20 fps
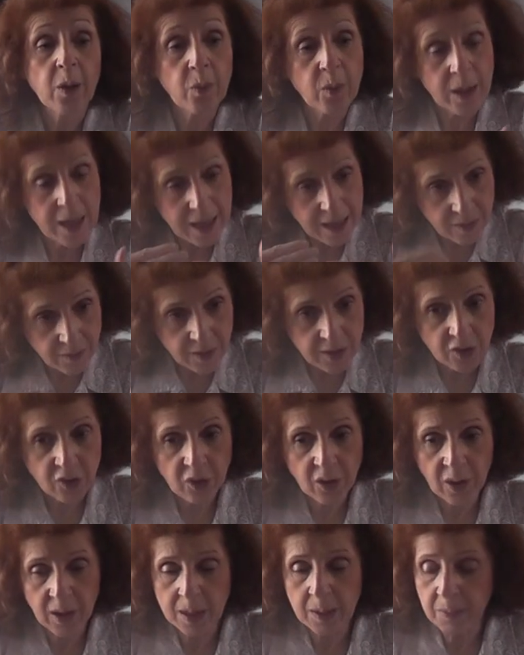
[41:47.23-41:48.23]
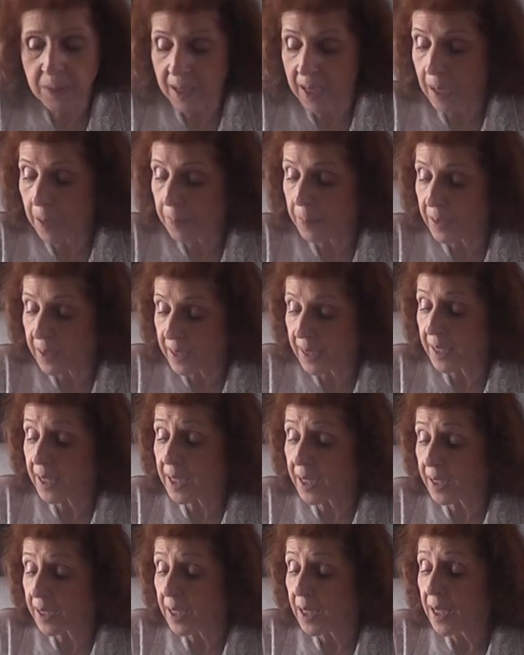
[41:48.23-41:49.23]
We have a time gap
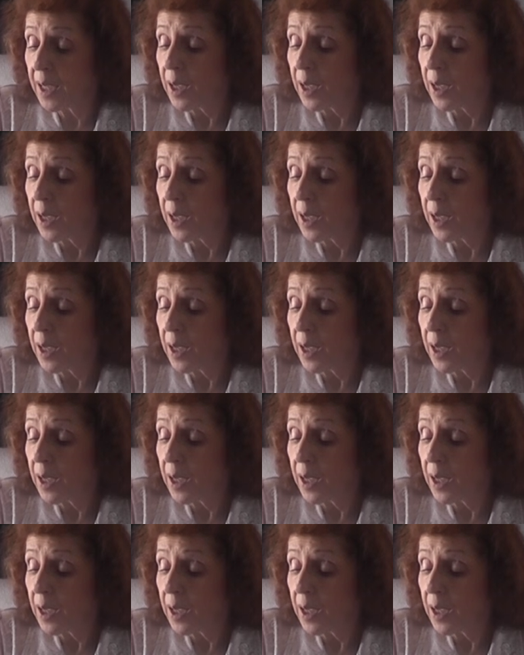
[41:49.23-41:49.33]
again.